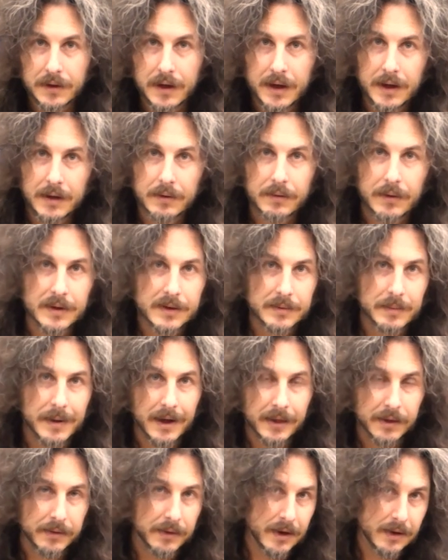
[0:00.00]
kit runs
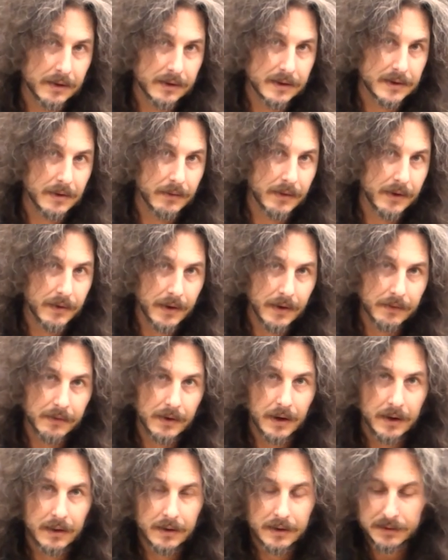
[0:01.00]
about
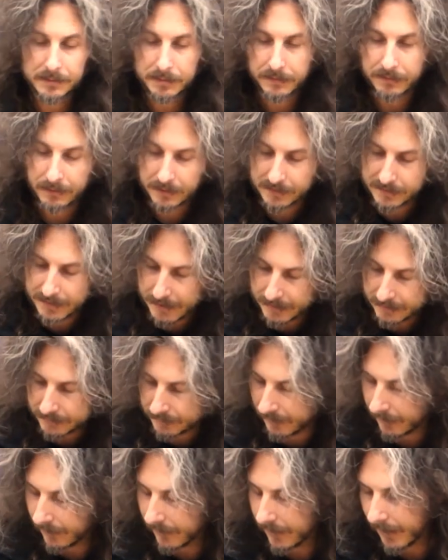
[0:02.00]
$375 before tax
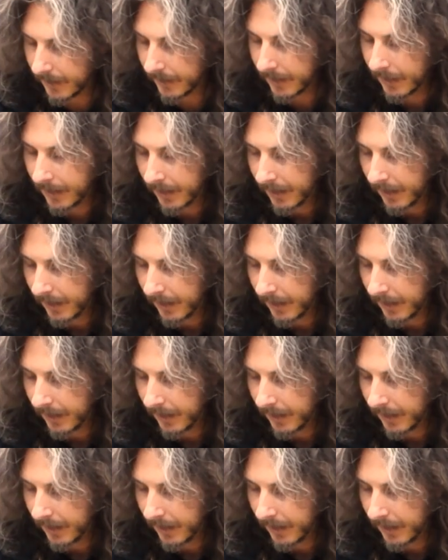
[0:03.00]
and all that.